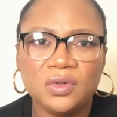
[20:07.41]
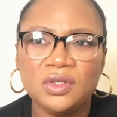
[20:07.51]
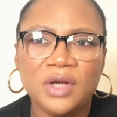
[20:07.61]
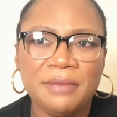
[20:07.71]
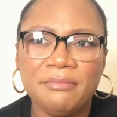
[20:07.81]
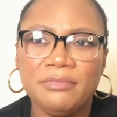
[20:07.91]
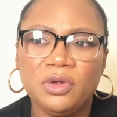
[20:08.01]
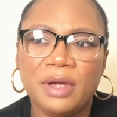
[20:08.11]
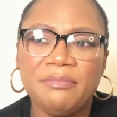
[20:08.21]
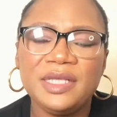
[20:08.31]
you
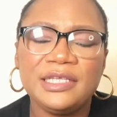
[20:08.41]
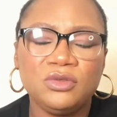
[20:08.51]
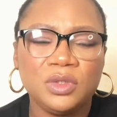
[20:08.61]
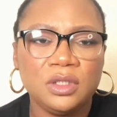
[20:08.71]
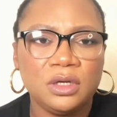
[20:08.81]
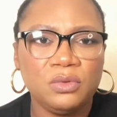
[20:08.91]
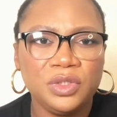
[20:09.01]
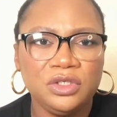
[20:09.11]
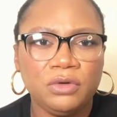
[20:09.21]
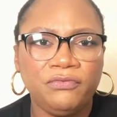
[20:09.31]
can mix it with
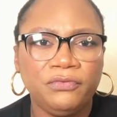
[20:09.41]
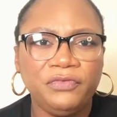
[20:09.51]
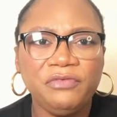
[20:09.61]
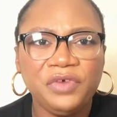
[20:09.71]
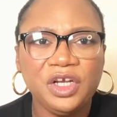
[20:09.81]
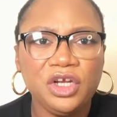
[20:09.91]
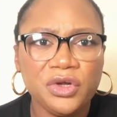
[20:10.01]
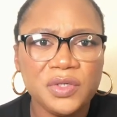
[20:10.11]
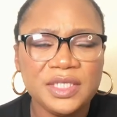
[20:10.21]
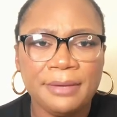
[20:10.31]
your favorite
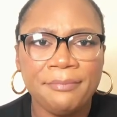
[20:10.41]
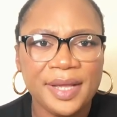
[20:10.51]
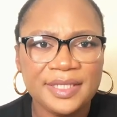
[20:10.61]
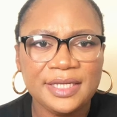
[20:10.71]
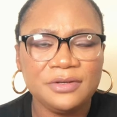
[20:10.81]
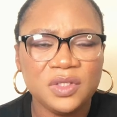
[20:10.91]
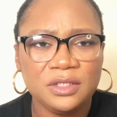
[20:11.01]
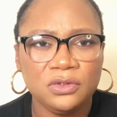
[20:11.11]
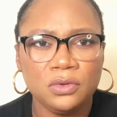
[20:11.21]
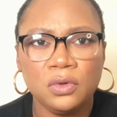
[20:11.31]
neons and pastels and
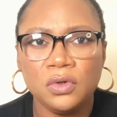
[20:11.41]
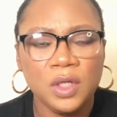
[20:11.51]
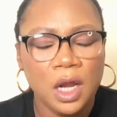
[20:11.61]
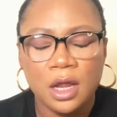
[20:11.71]
so on.